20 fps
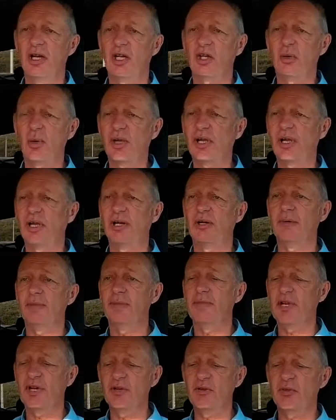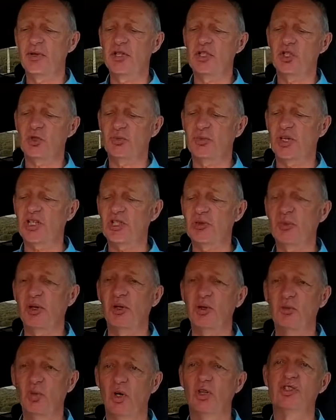quicker. You know, when you just press the
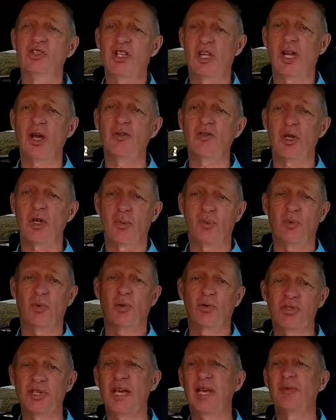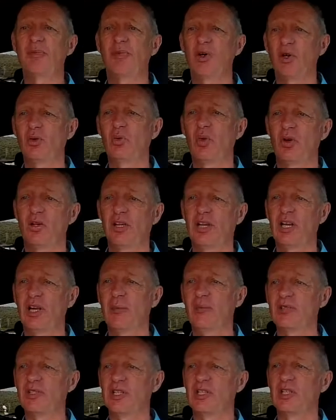button once, it goes up or down by 1
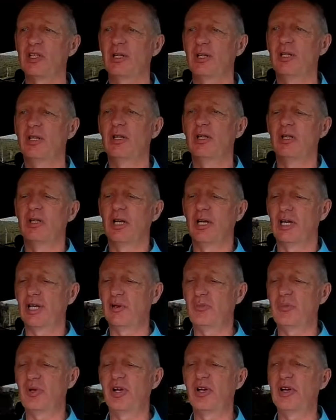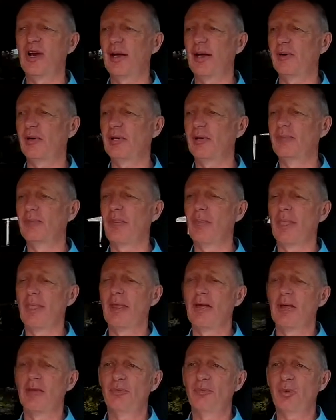kilometre per hour.
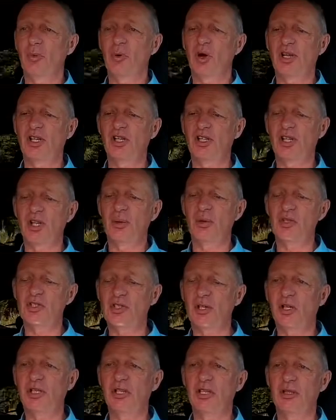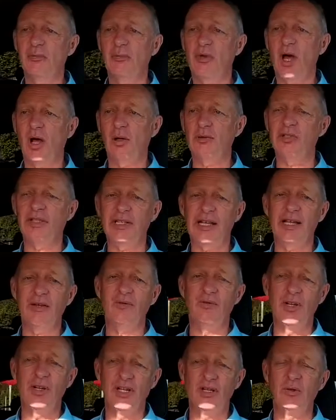But what I can do is I can hold it down
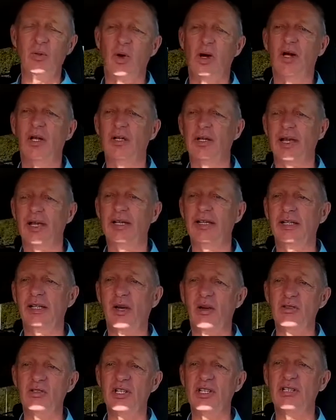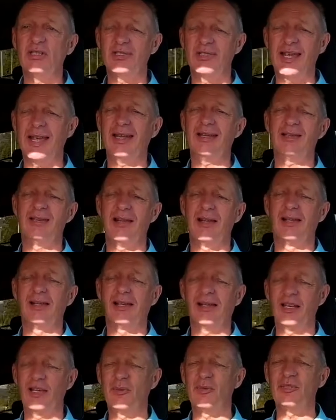for a little while and it goes in 10
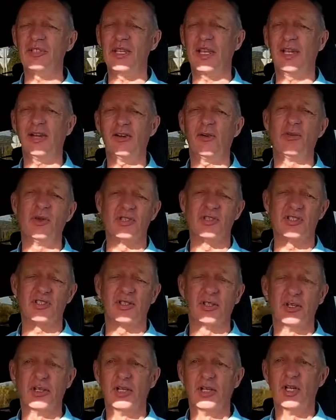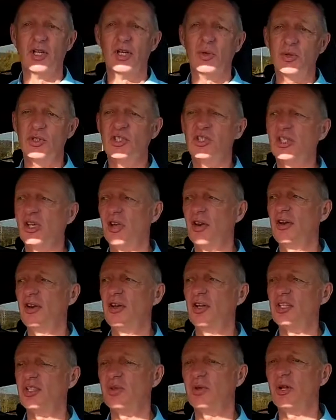kilometre increments, which is kind of
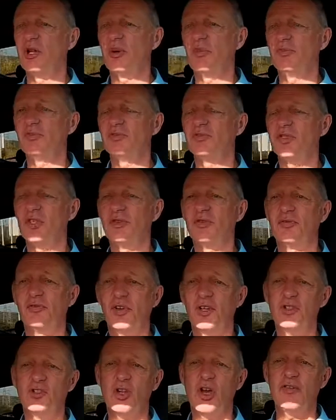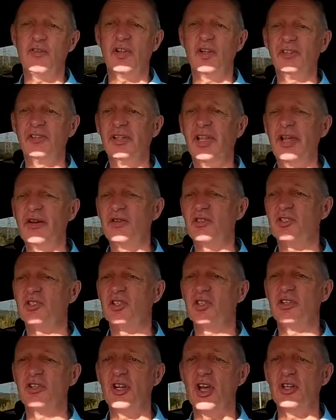nice when I'm sort of driving along there at
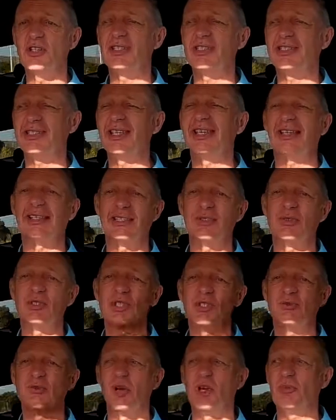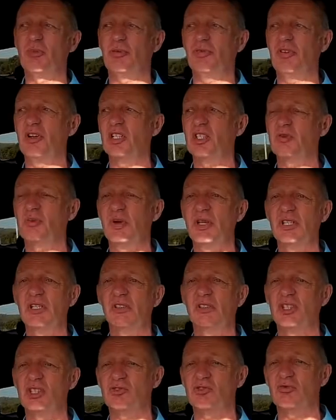96, which is my preferred speed
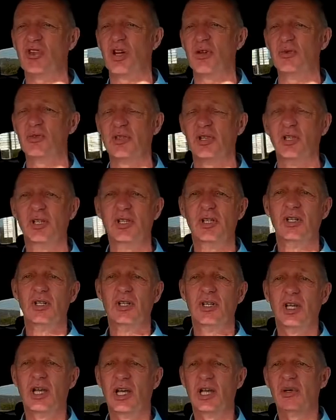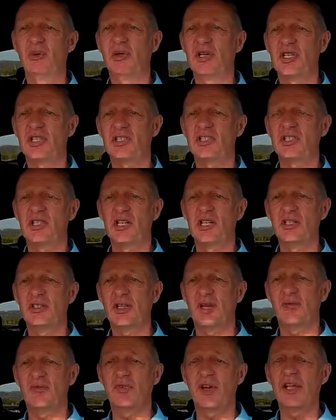on this road, when it's
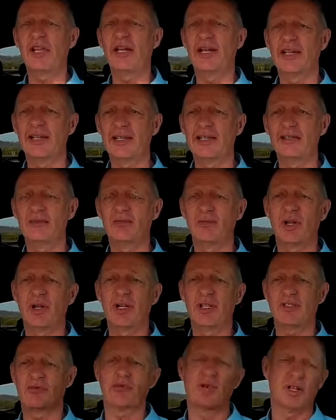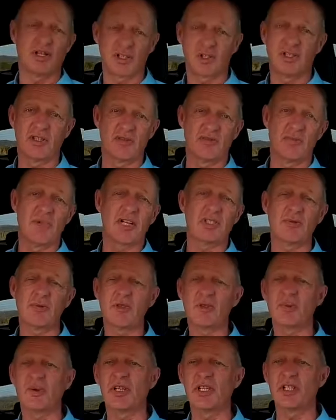not regulated, the maximum
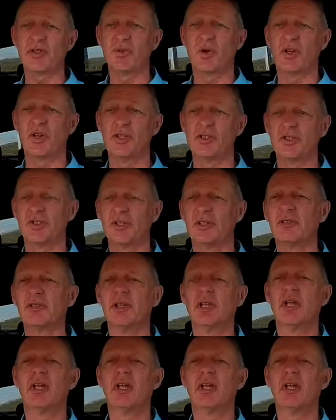speed is 100.